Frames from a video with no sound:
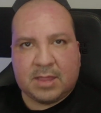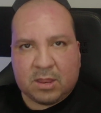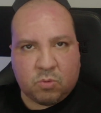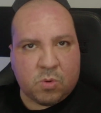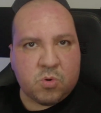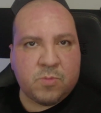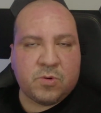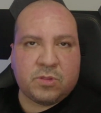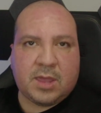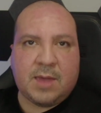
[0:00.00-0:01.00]
that's what
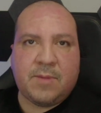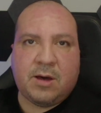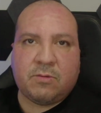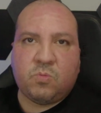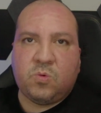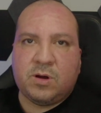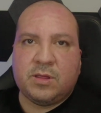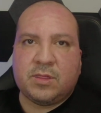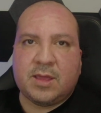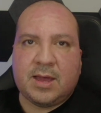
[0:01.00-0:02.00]
rumors came out,
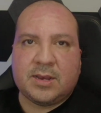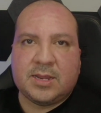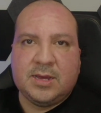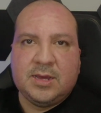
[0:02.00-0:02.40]
was that